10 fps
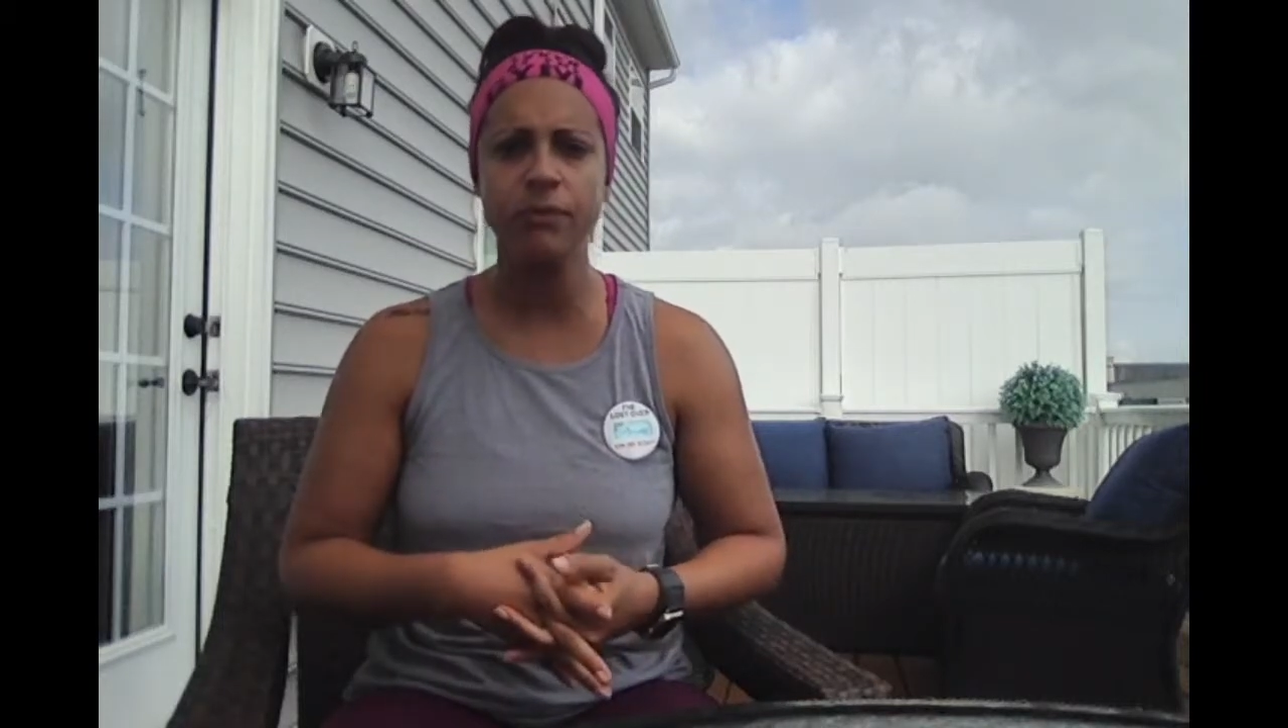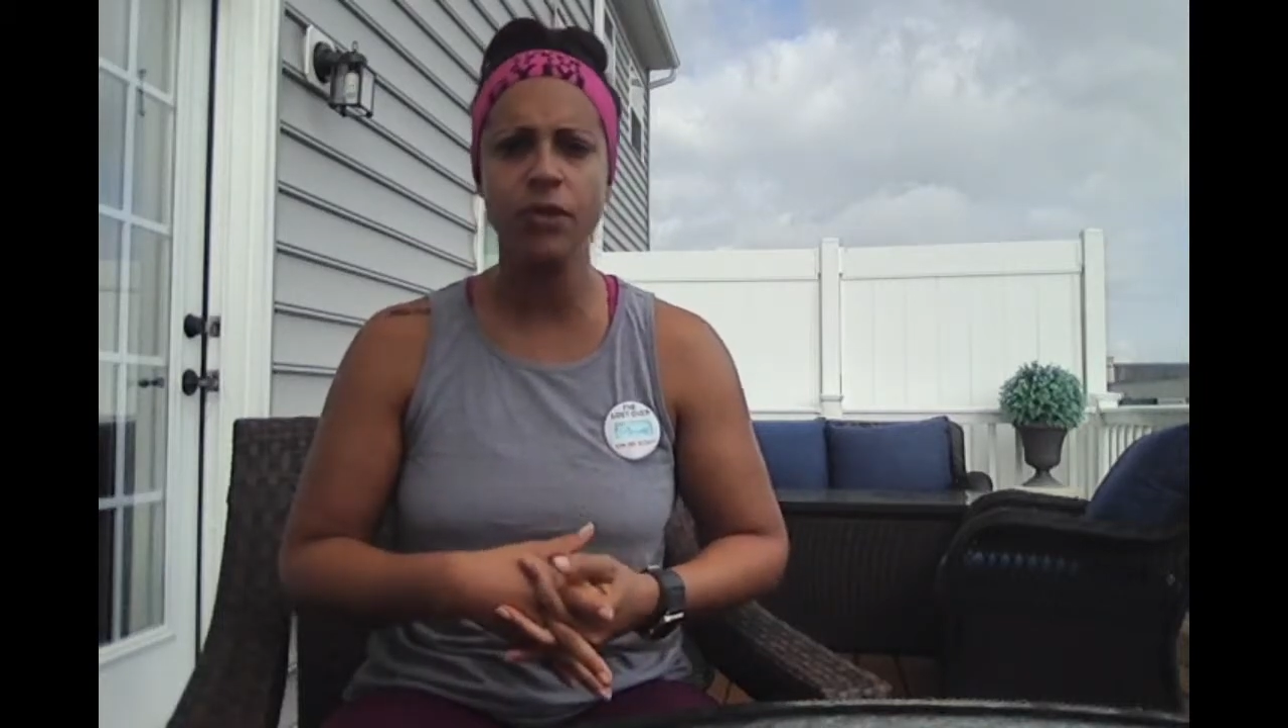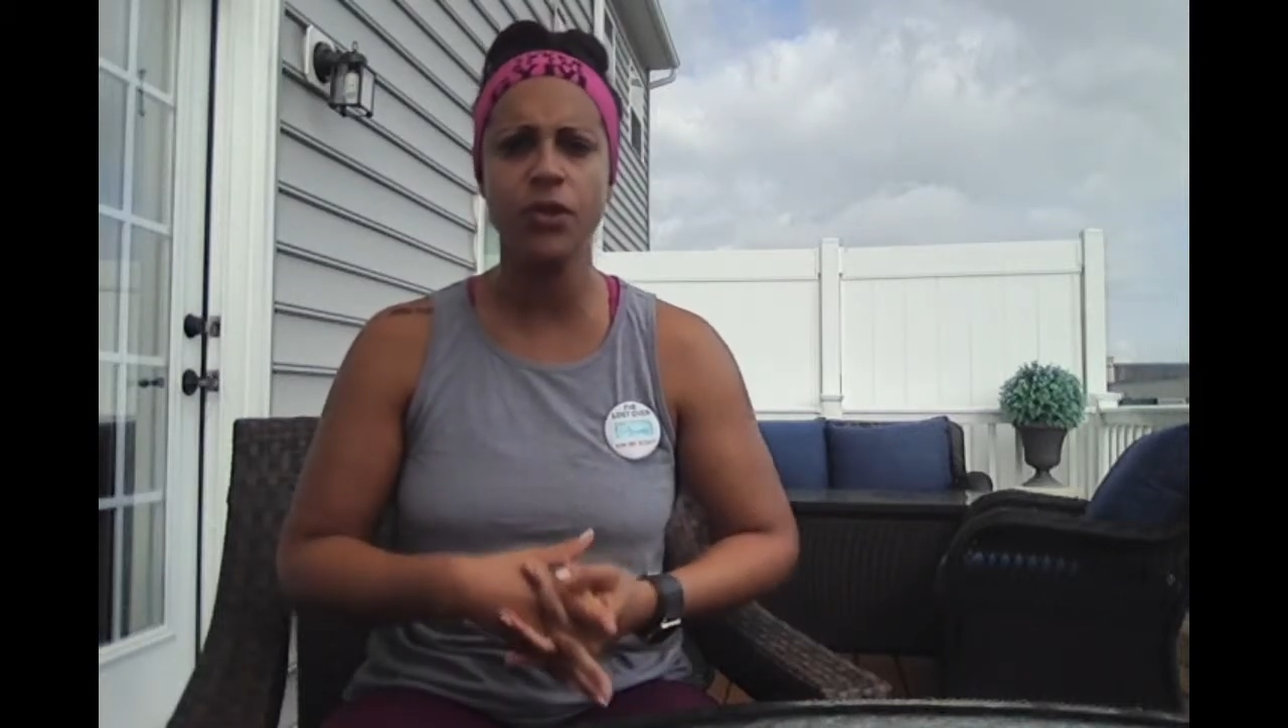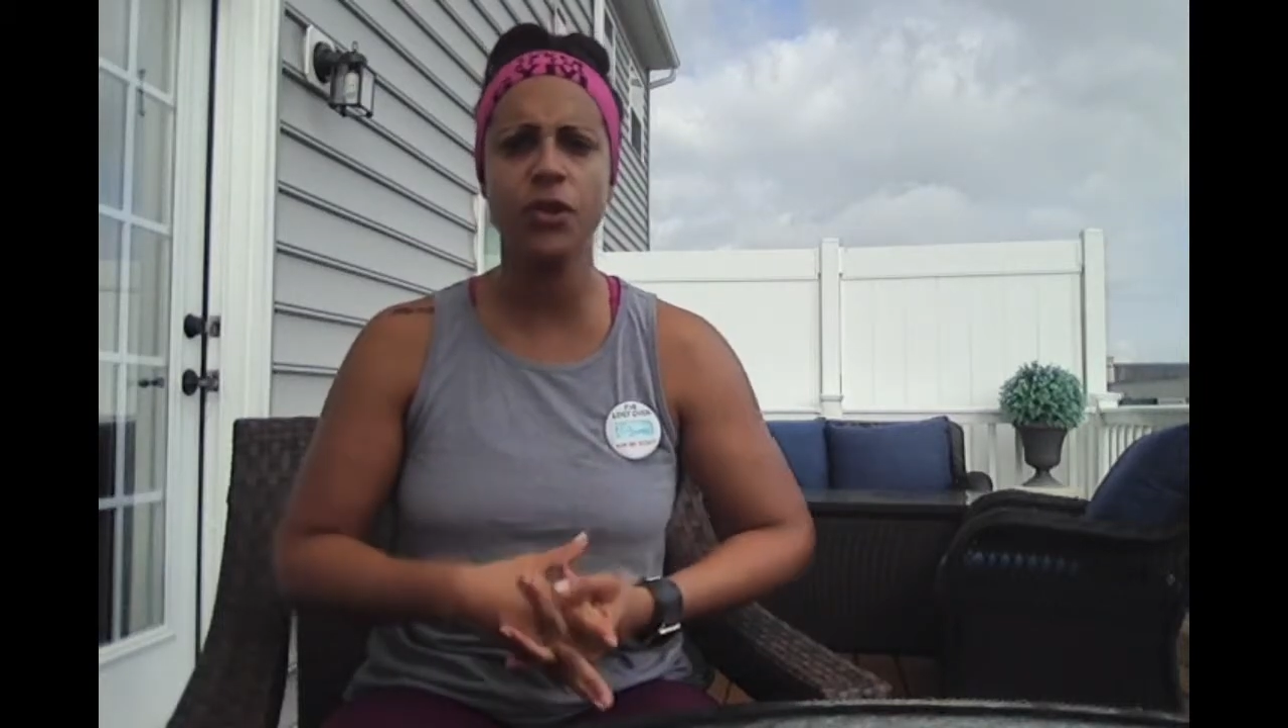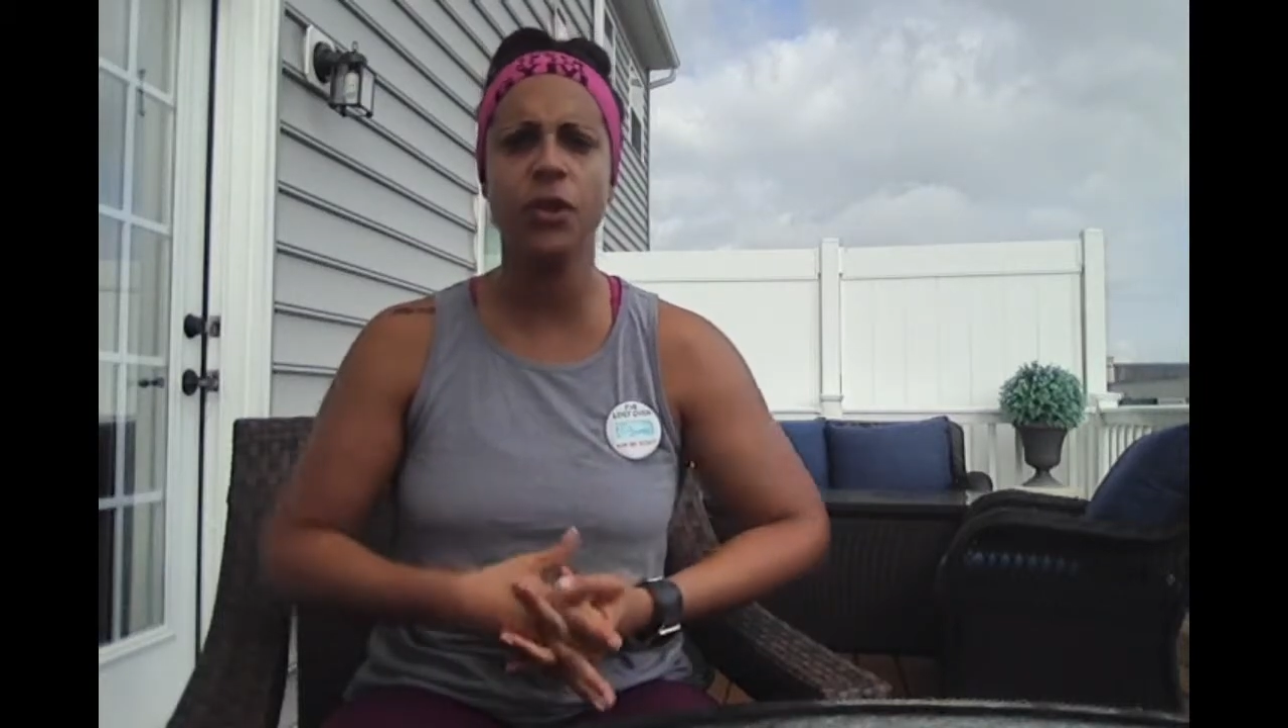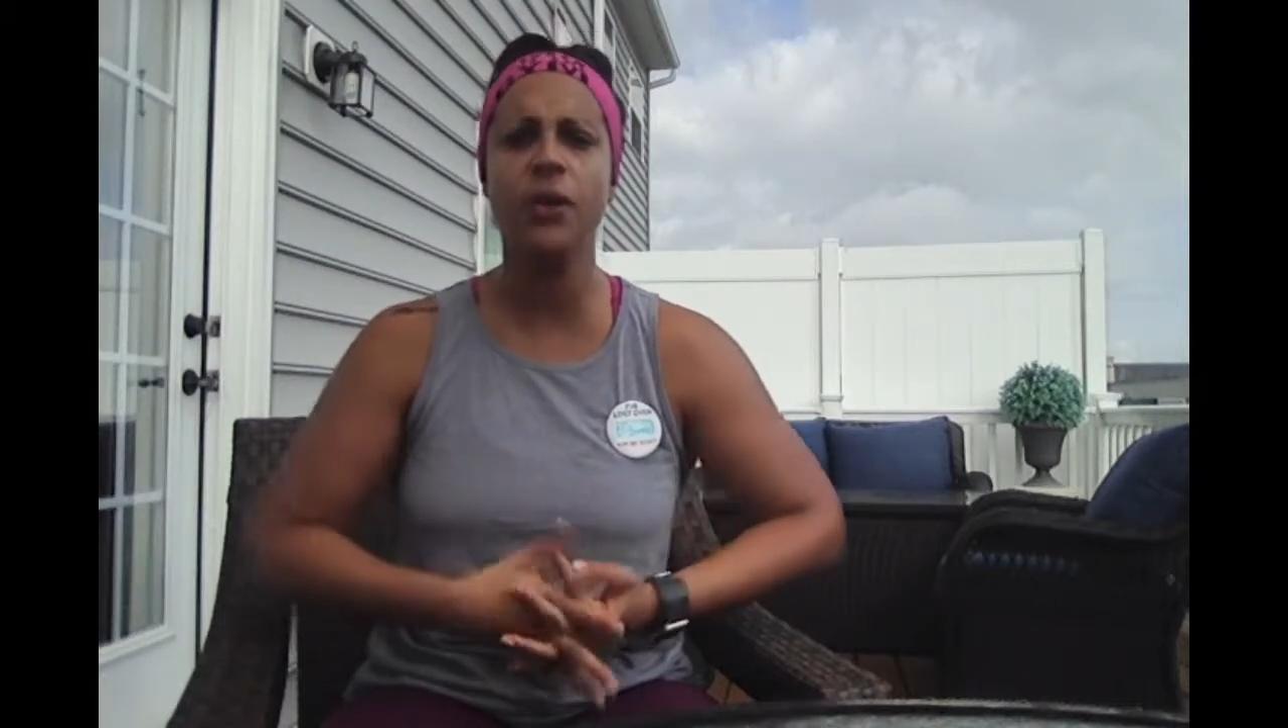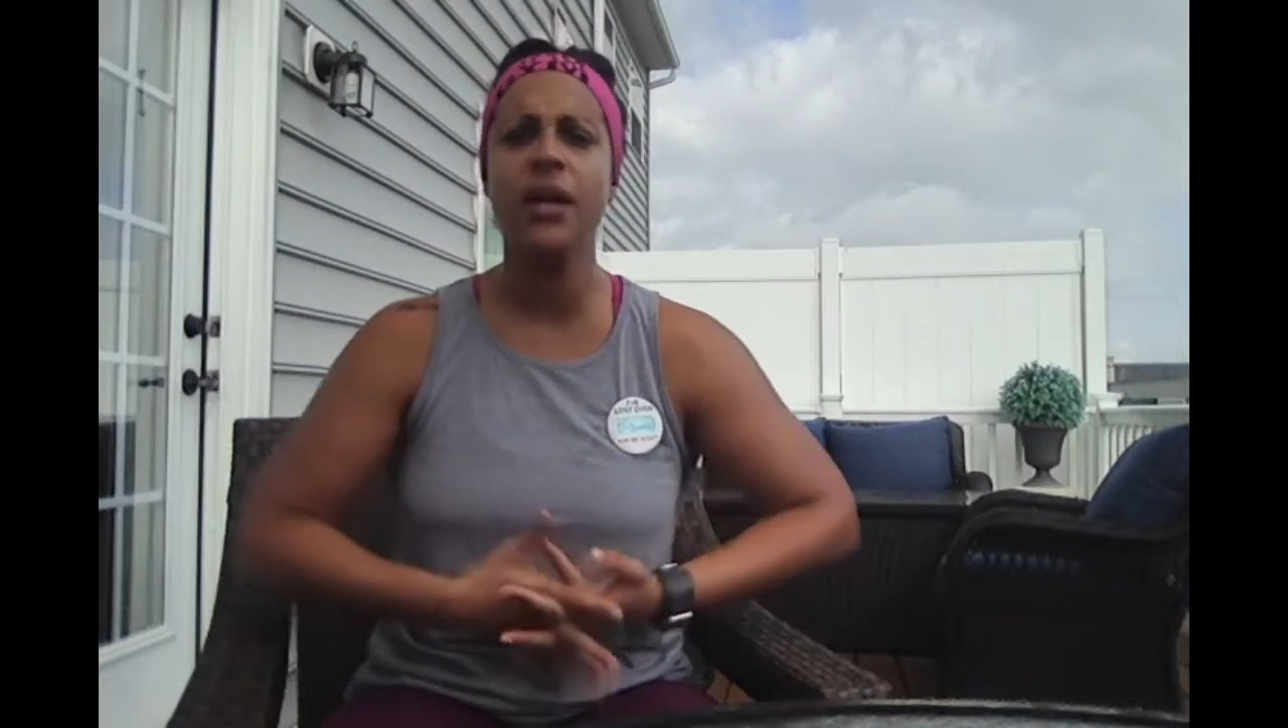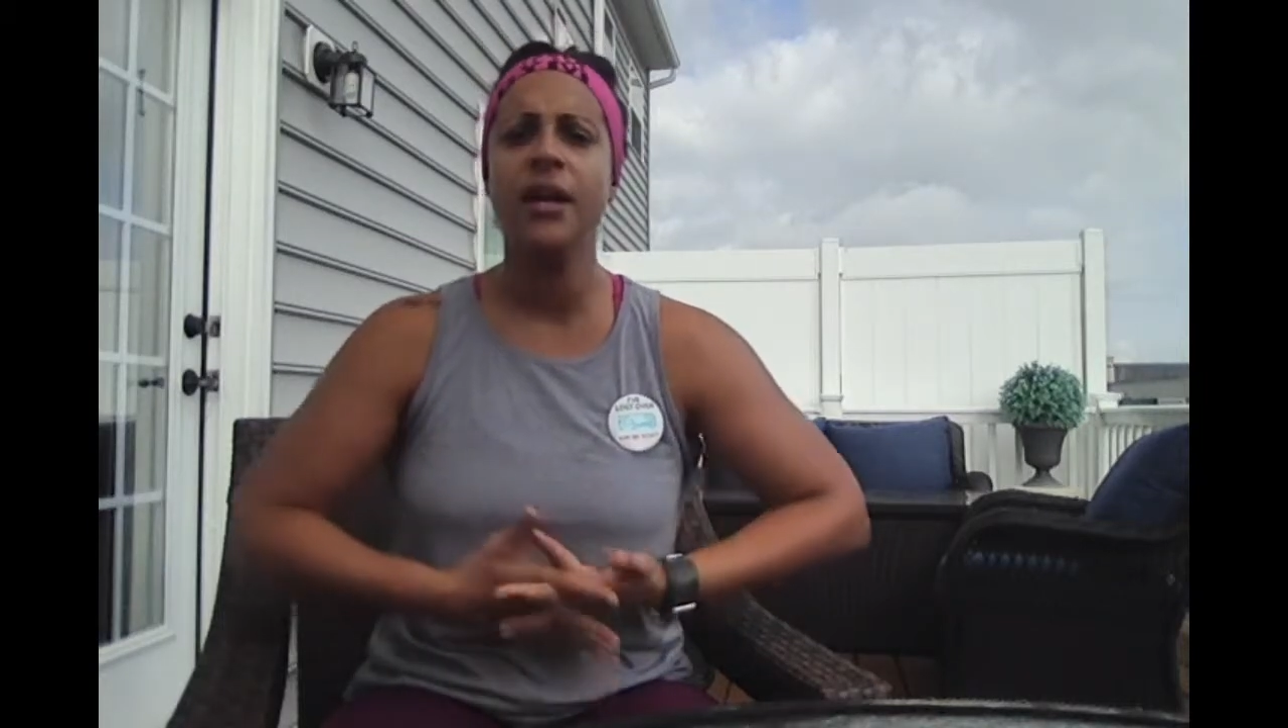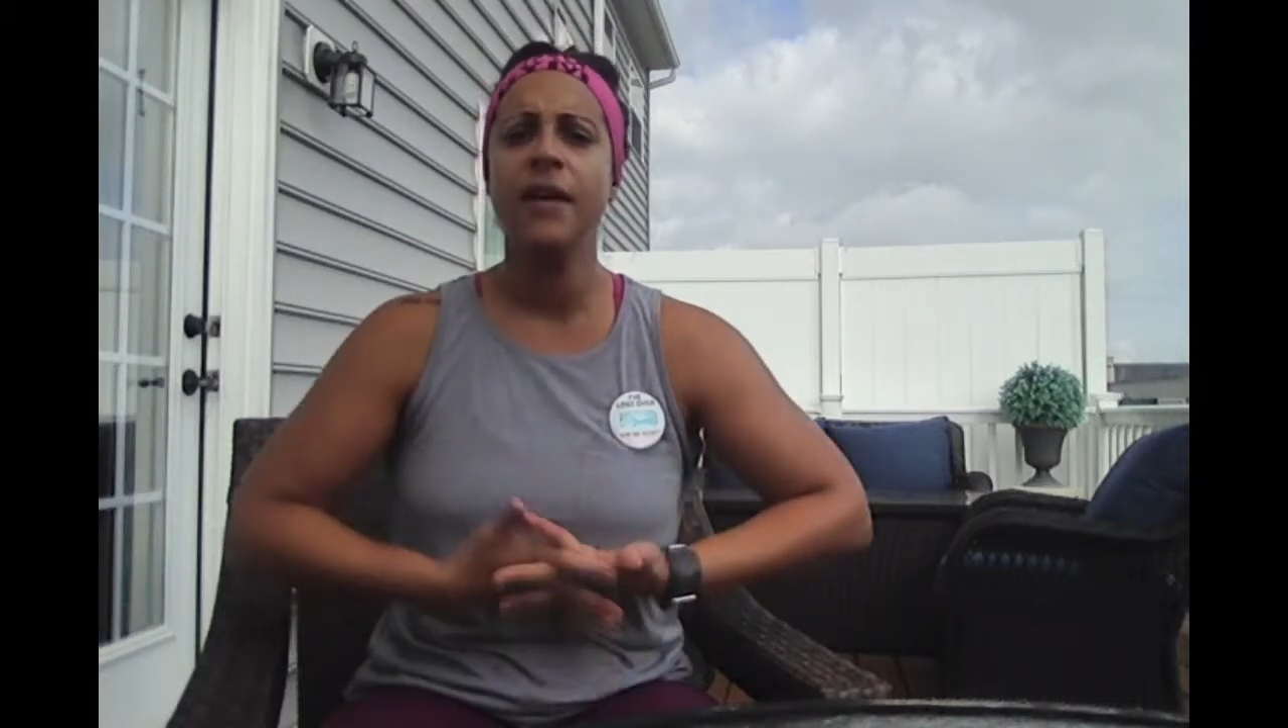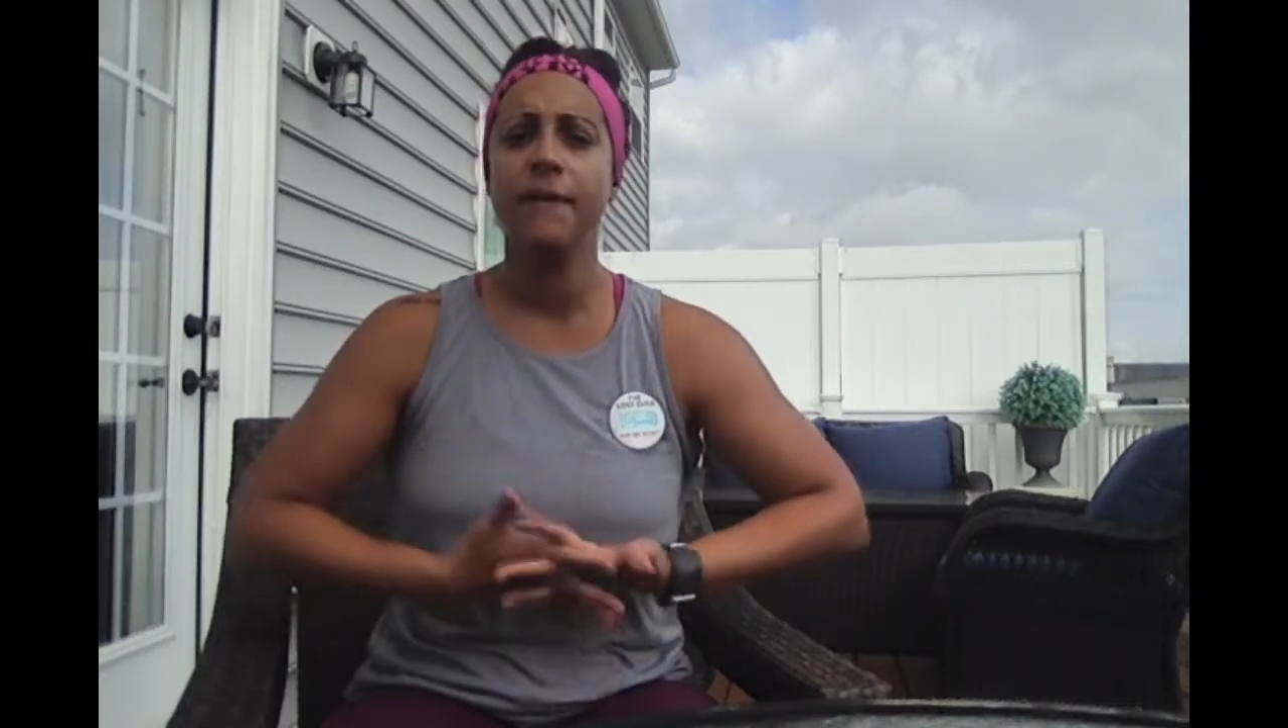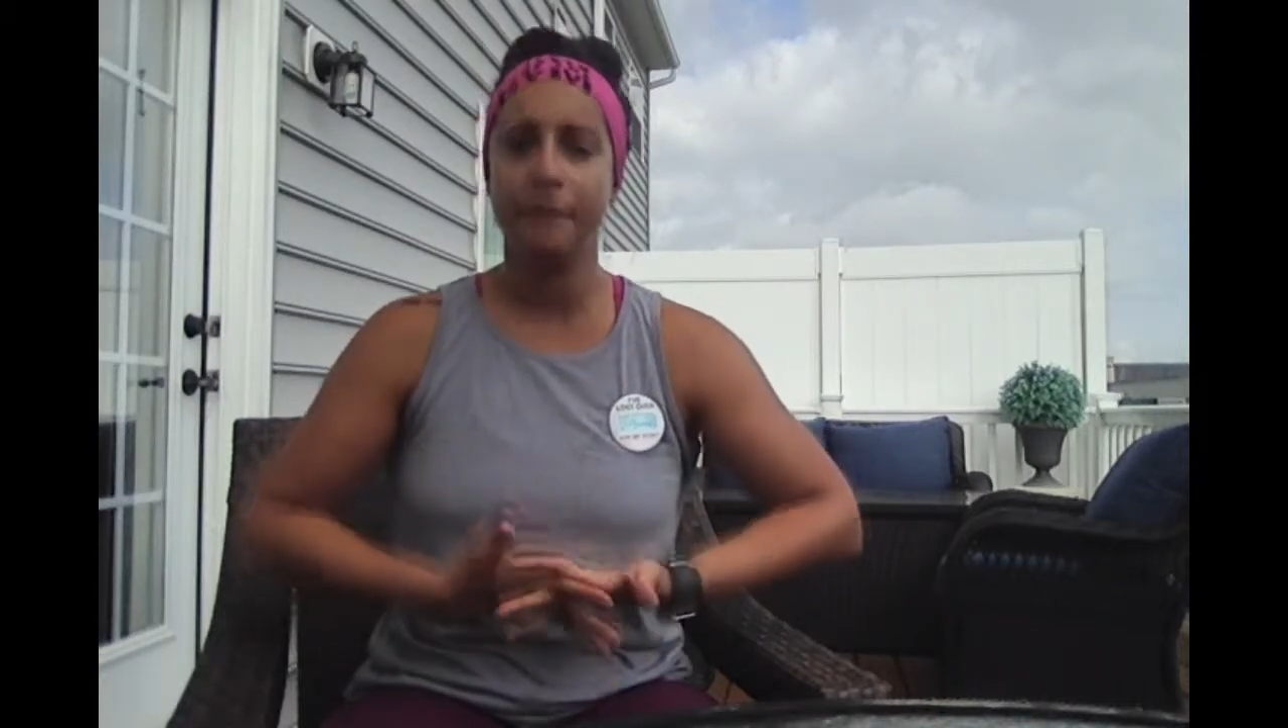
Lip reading: So for